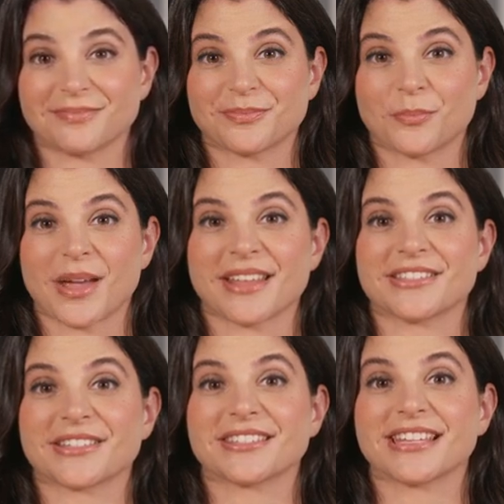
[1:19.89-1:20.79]
What is
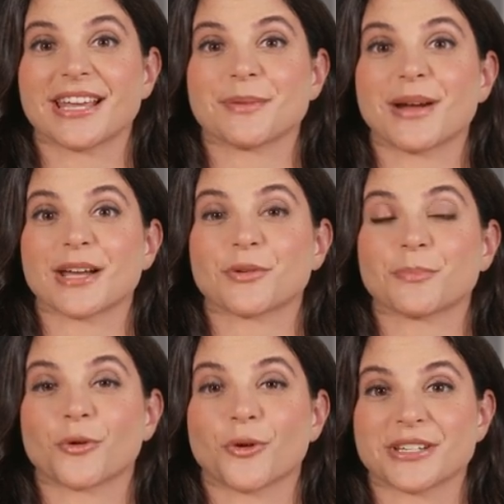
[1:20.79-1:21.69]
a CMA
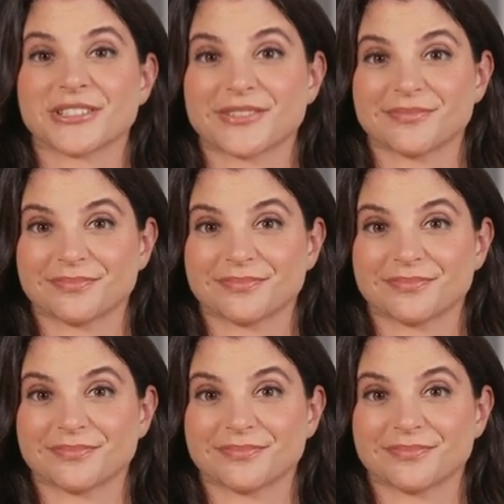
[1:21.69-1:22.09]
report?